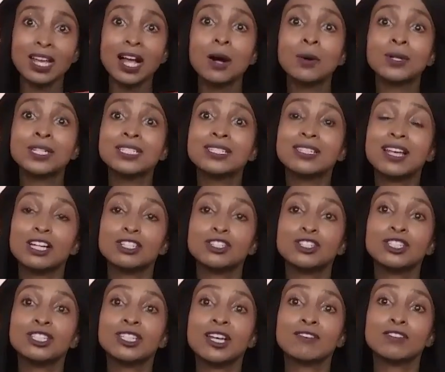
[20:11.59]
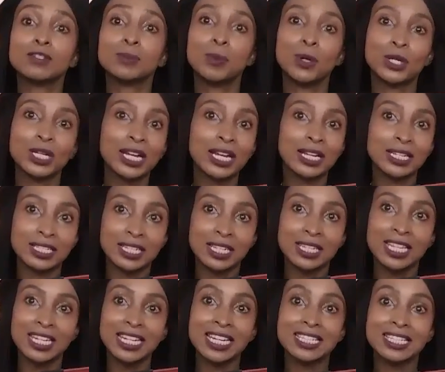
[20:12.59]
Our discussions have
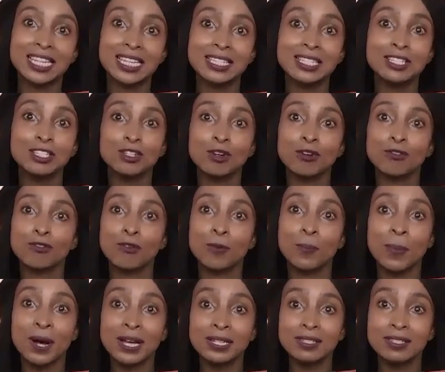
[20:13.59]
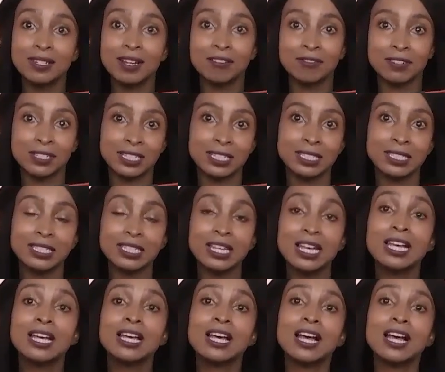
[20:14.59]
spotlighted the necessity of robust governance